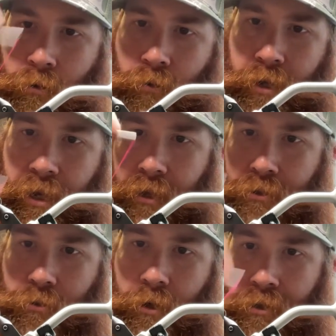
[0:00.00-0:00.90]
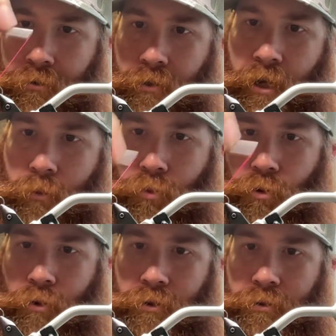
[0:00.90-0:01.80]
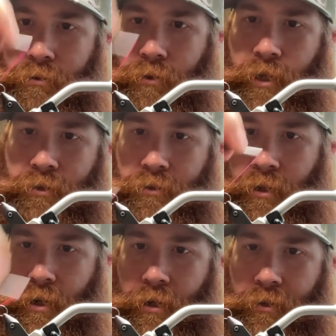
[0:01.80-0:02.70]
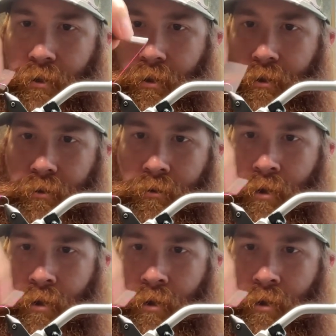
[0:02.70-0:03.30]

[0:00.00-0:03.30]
we had torrential downpours last night, and